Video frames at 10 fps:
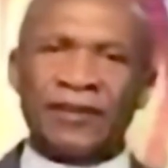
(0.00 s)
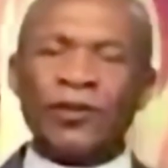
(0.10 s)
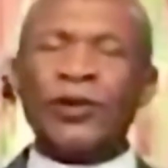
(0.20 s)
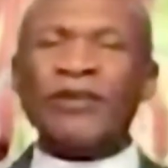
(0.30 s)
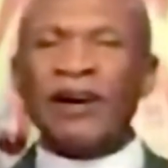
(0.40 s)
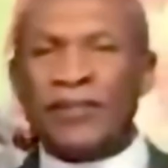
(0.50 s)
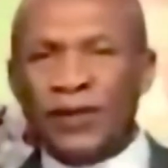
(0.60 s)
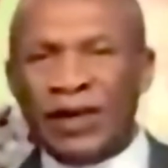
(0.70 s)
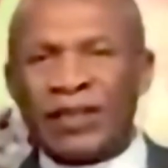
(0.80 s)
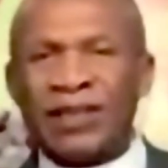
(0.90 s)
Whoever
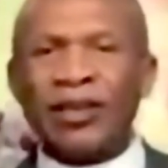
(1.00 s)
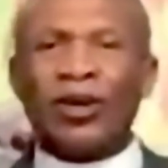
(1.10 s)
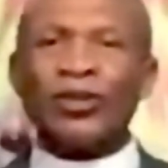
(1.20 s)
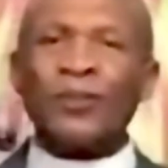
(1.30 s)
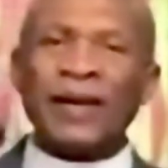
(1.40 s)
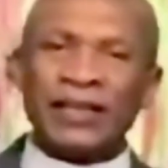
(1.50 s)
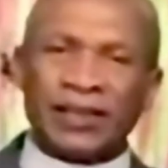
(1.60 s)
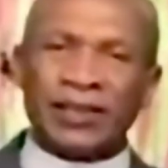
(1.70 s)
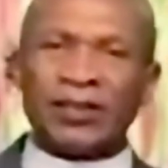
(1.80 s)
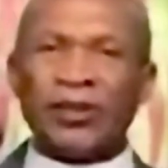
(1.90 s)
fears the Lord obeys
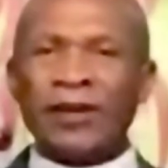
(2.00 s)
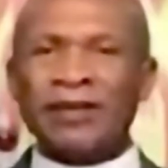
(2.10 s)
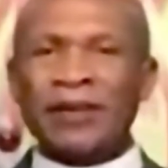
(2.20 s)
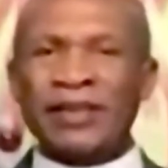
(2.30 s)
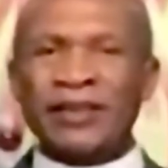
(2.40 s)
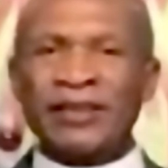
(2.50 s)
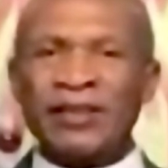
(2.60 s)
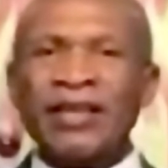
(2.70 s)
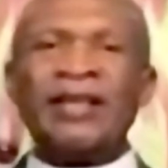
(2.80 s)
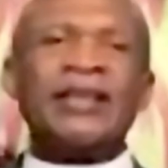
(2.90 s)
His commandment.
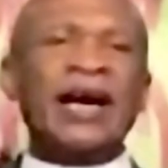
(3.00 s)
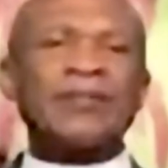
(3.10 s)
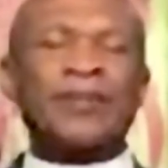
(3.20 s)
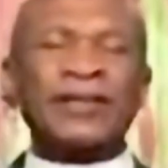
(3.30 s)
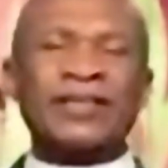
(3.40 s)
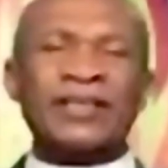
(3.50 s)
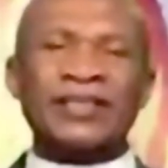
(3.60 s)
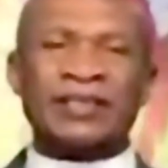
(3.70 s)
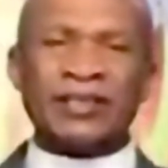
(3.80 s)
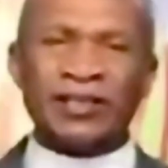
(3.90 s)
That person
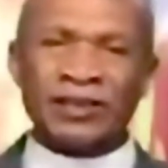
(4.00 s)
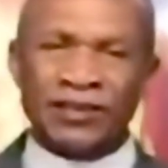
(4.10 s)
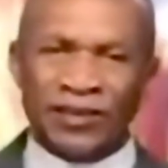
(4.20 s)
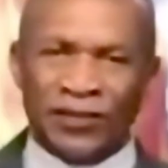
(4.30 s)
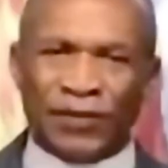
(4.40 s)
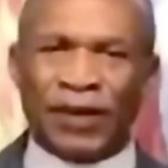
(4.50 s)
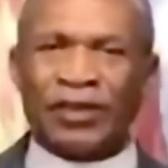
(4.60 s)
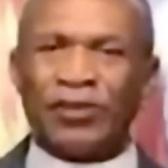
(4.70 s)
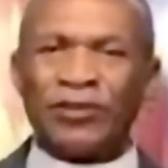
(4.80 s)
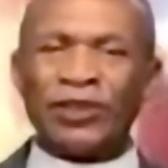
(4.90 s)
is the
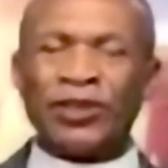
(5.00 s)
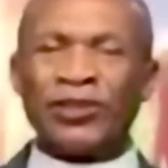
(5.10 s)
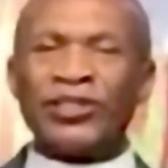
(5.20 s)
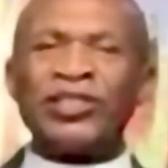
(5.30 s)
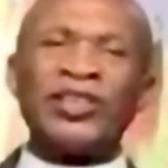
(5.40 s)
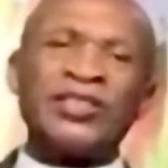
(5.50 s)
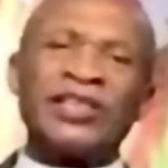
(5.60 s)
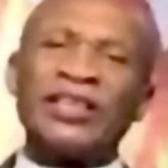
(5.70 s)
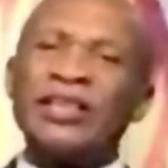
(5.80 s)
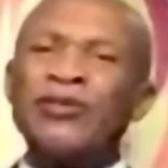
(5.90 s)
friend of Jesus. Jesus
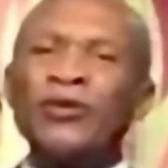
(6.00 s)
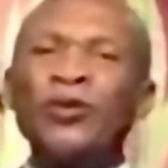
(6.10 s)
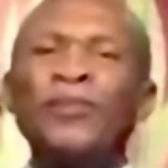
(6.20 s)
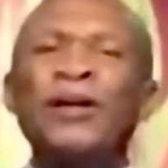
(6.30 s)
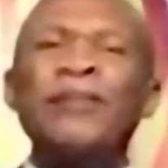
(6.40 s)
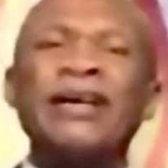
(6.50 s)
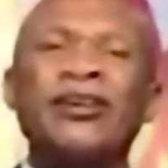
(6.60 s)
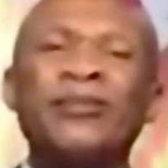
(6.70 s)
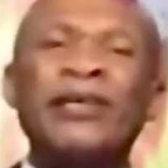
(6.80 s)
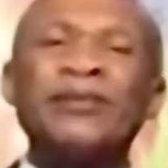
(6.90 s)
said, If you obey my
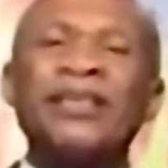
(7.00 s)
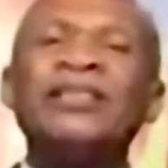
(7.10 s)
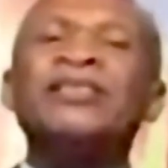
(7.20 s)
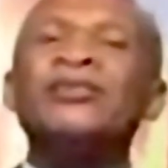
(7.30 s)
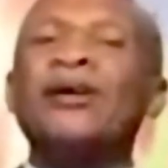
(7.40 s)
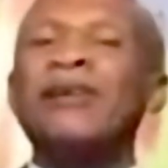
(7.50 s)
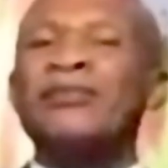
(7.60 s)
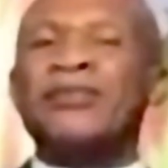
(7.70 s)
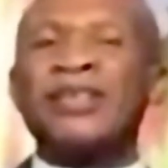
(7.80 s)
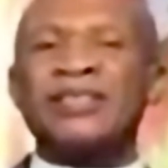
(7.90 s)
commandments, you are my
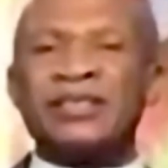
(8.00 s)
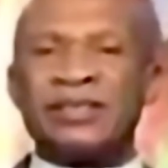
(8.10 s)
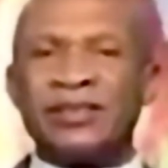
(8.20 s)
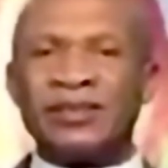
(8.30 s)
friends.